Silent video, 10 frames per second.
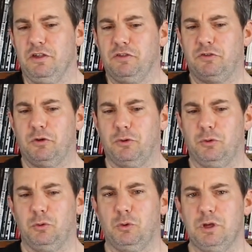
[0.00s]

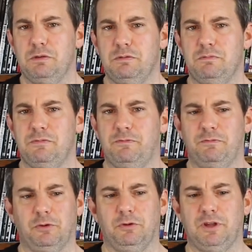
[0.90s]
So
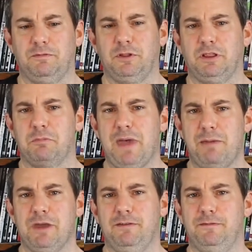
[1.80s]
for definitely like
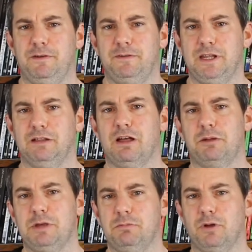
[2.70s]
Batman 50, a lot
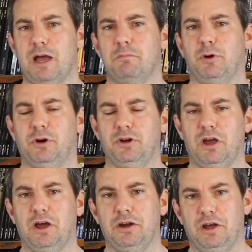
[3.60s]
of people got burned
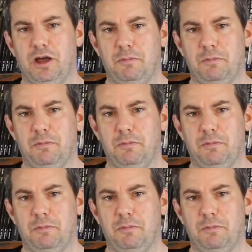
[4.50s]
on.